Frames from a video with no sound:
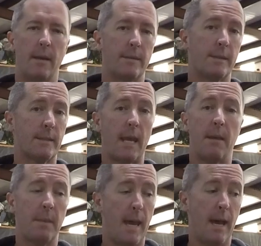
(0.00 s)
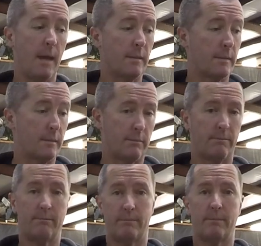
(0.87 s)
It's the same as
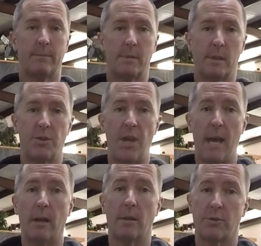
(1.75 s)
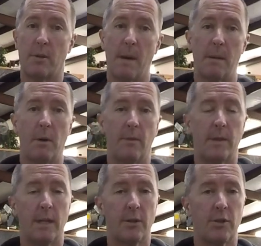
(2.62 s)
the channel, Extreme Automotive
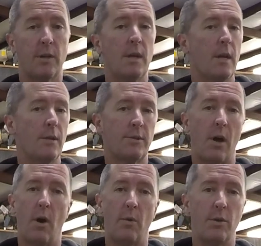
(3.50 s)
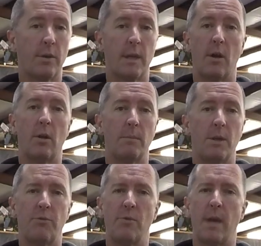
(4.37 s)
Addiction. So you can get a hold of me
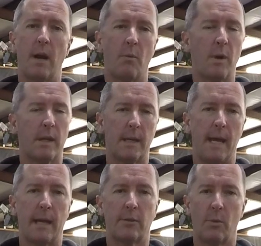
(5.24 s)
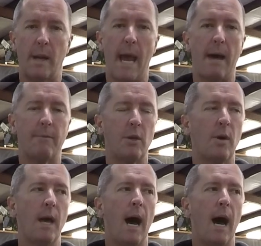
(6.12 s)
through there and we can connect or what have you.